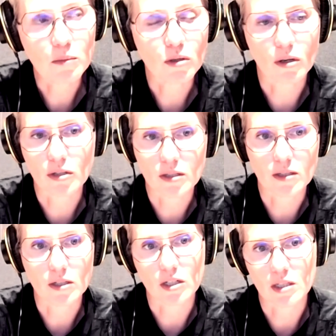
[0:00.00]
make more
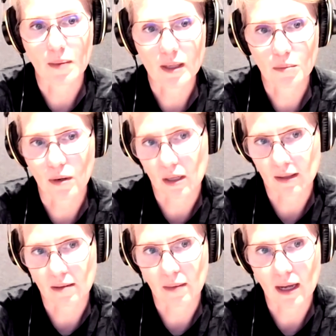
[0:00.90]
conscious decisions about the
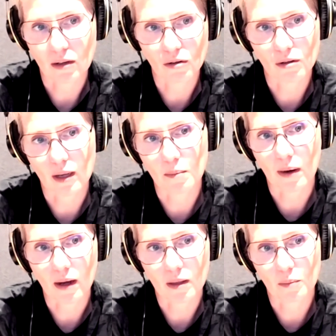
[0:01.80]
product they make and who they
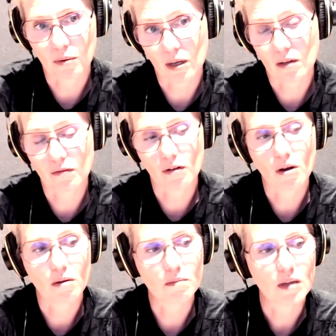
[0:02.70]
buy the product
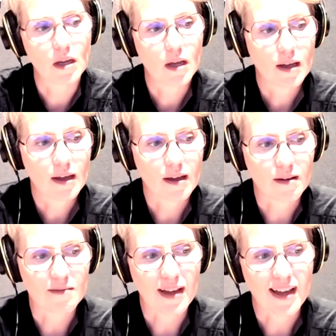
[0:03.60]
from,
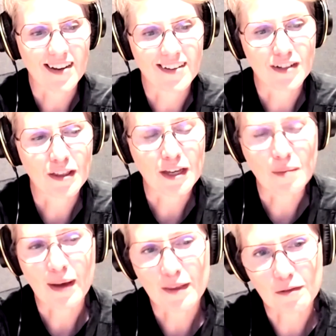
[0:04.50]
and to
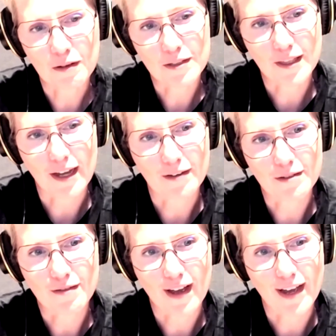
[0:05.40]
think about always the
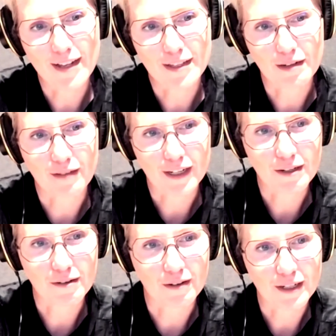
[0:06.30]
hundreds of hands that have
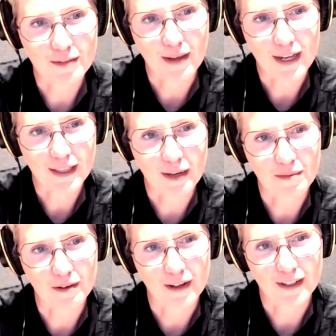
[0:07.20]
actually gone into making
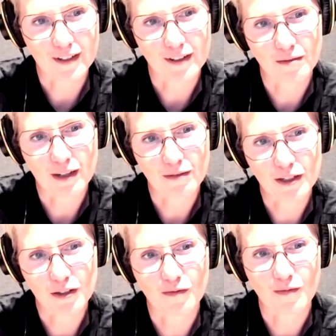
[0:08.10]
that product. You know,
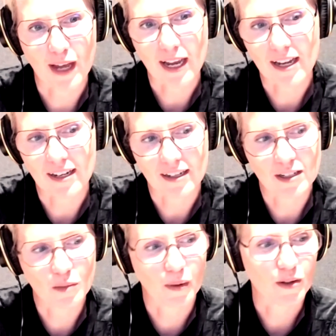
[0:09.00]
we shouldn't be in
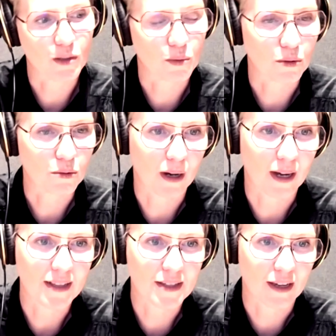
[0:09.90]
a disposable
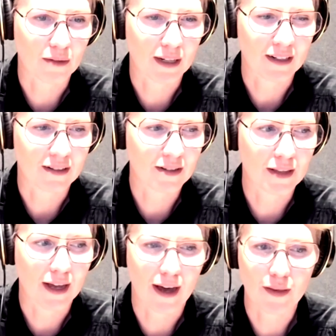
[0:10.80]
mindset when